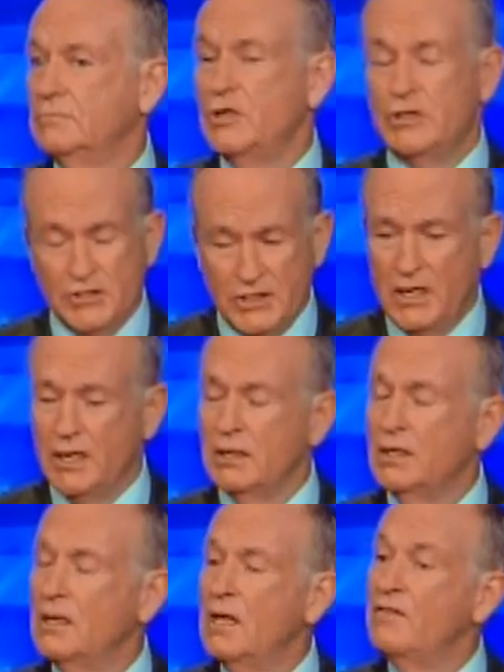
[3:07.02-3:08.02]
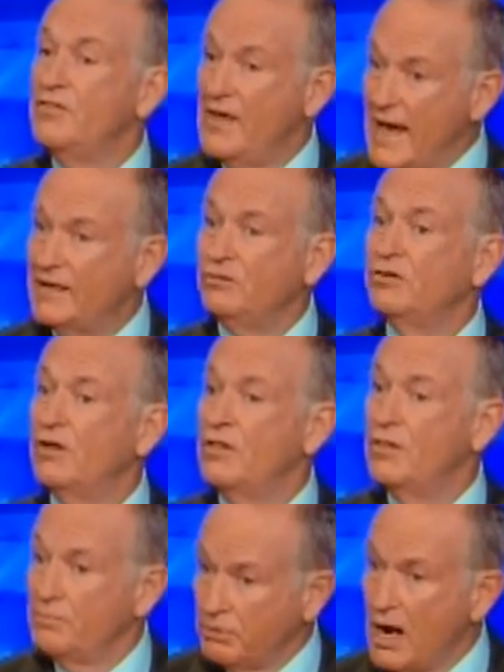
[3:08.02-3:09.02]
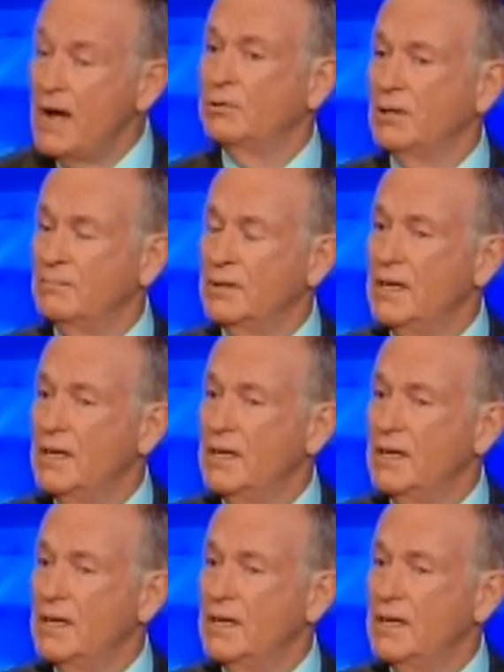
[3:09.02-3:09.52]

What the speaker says: You just hit it. That's the problem.